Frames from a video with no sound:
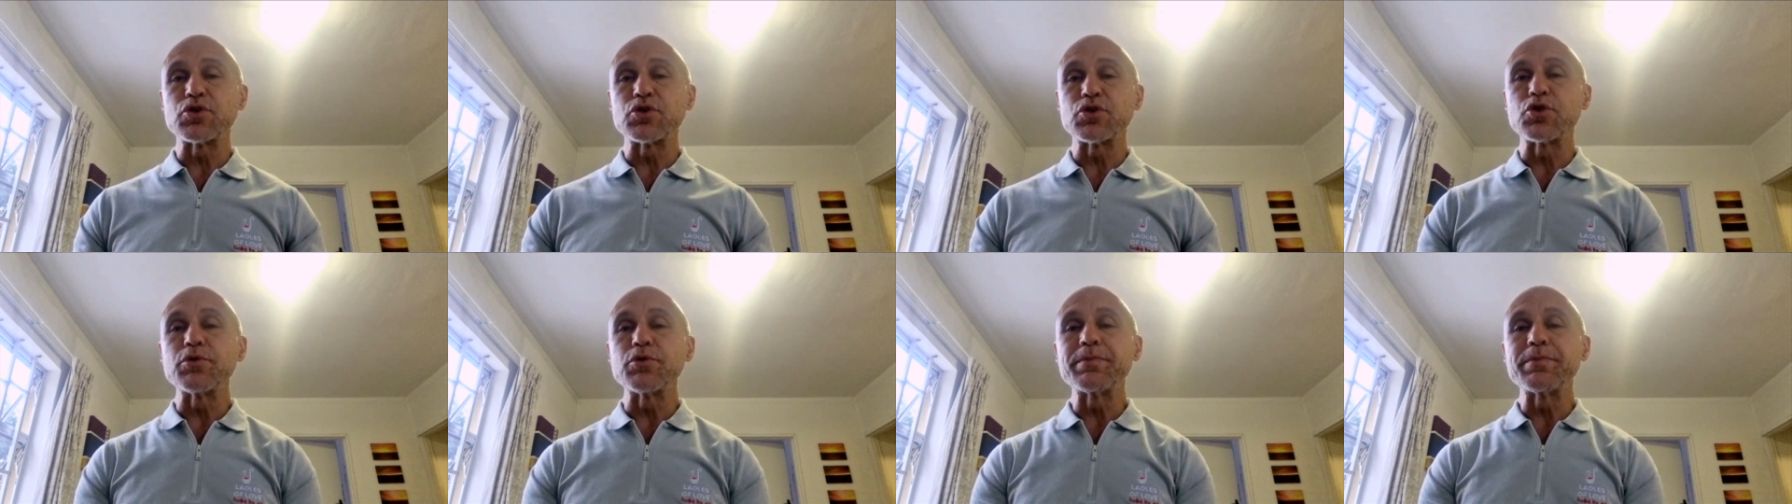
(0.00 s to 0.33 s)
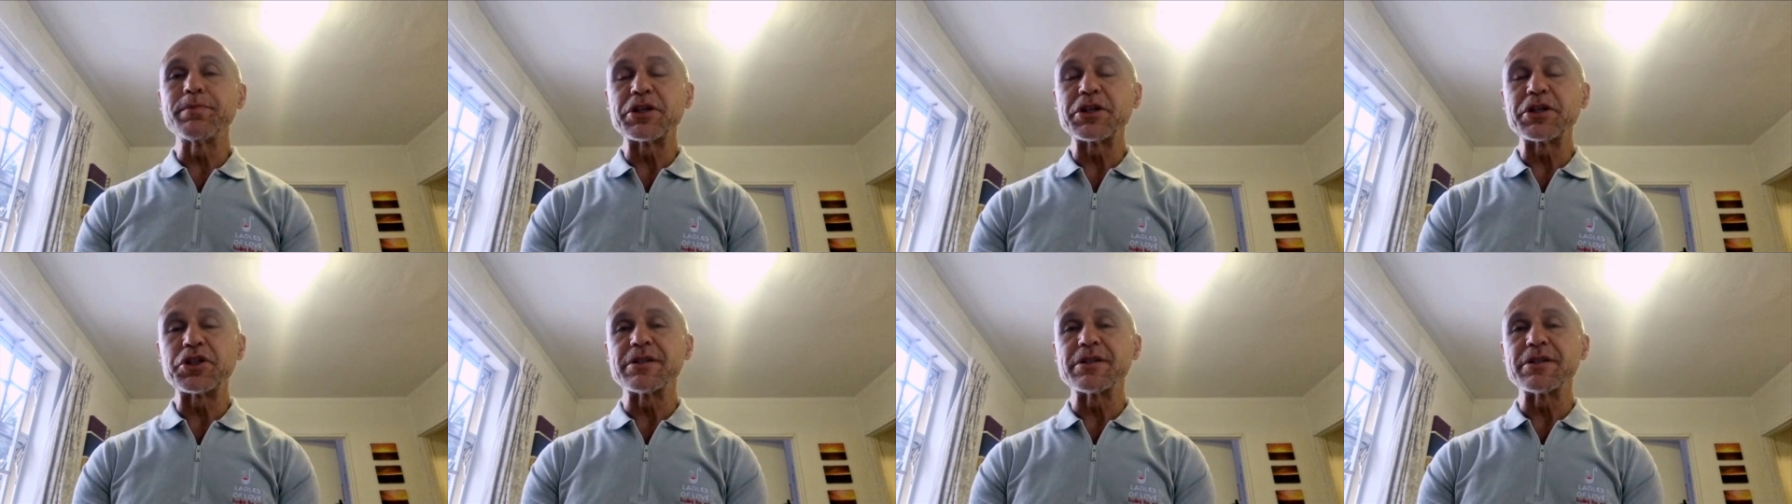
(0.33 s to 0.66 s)
soup
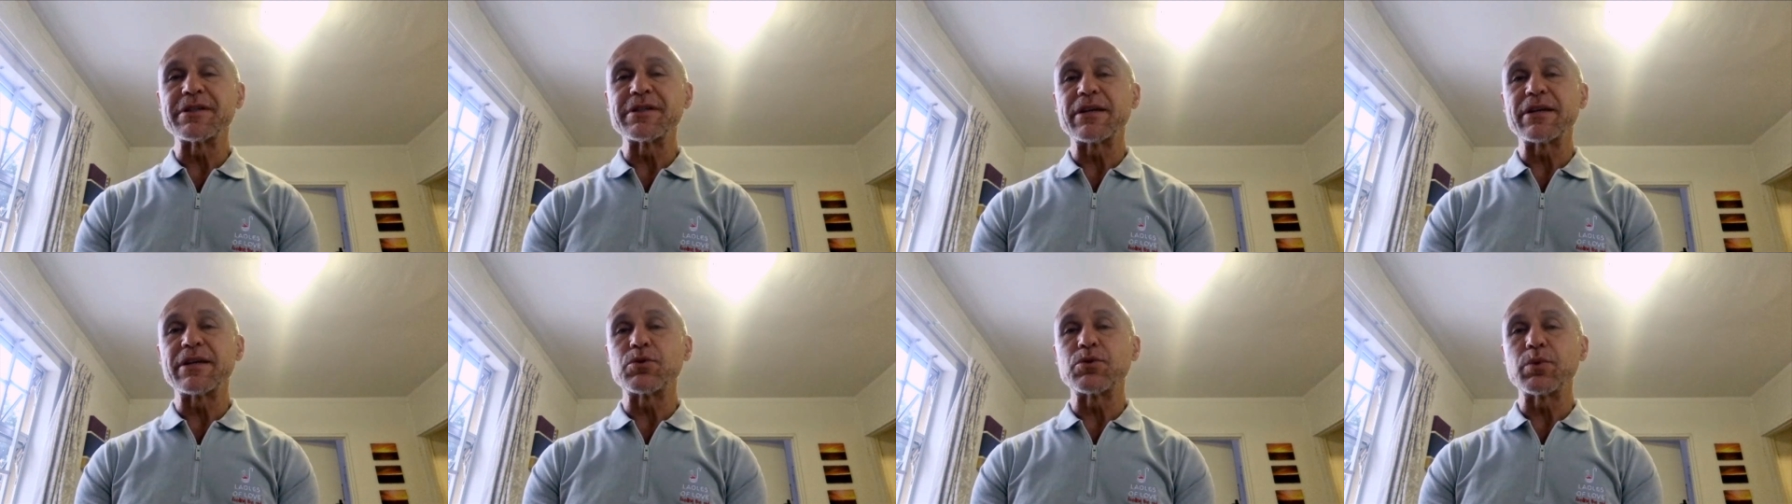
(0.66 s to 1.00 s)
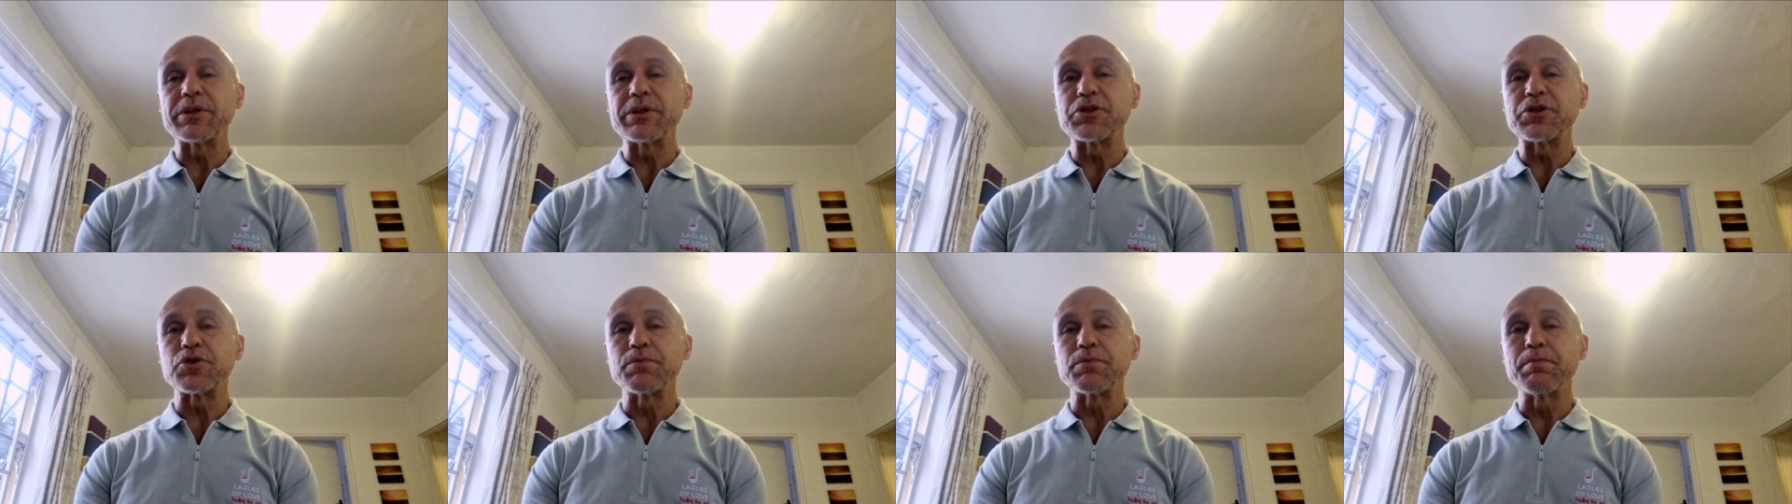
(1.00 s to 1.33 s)
kitchens that we
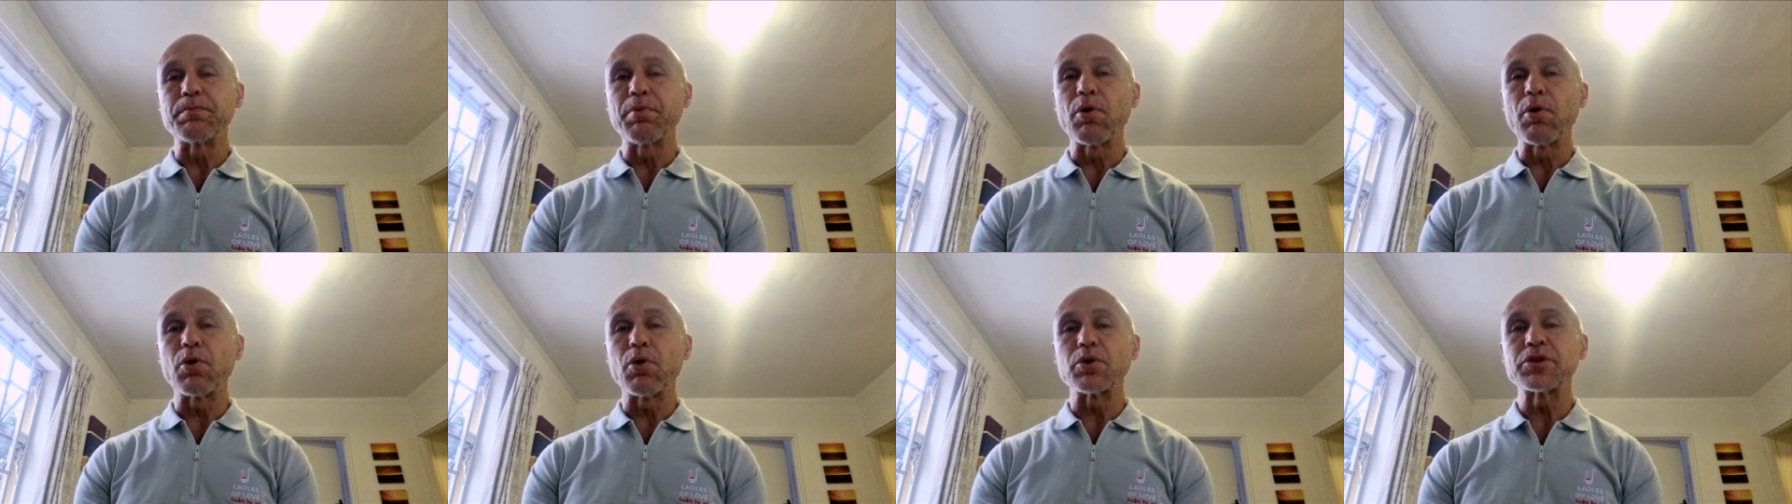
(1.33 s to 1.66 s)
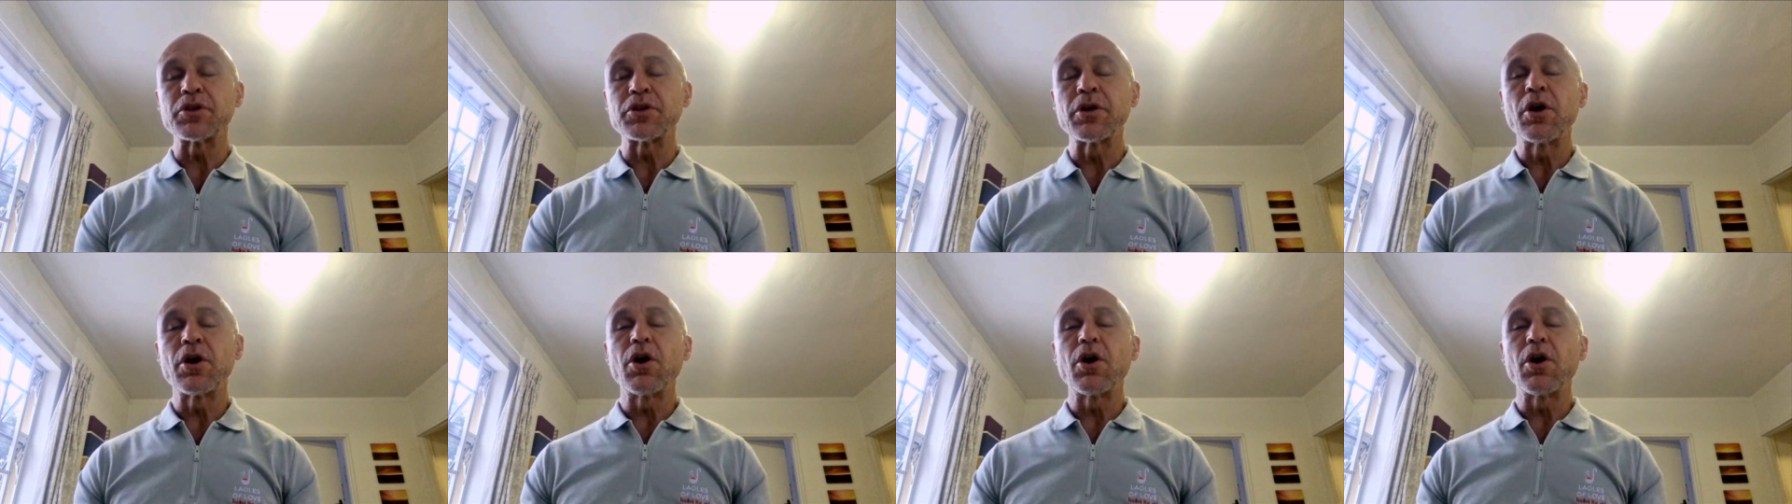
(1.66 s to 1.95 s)
support